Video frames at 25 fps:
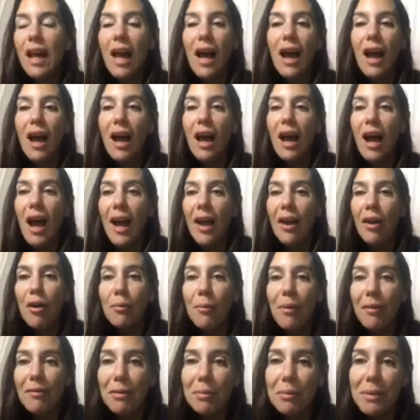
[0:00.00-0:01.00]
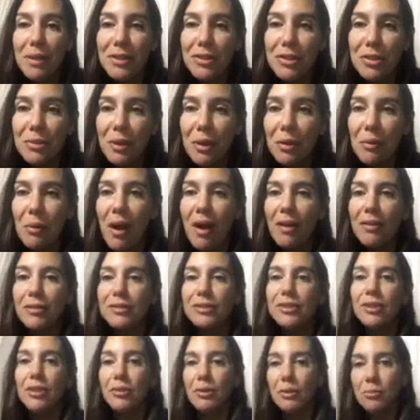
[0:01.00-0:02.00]
uh, I hope everybody's doing well.
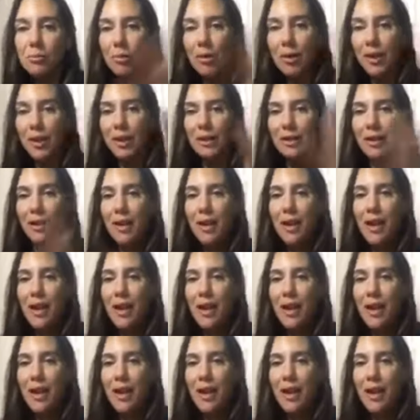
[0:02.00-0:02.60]
So good morning.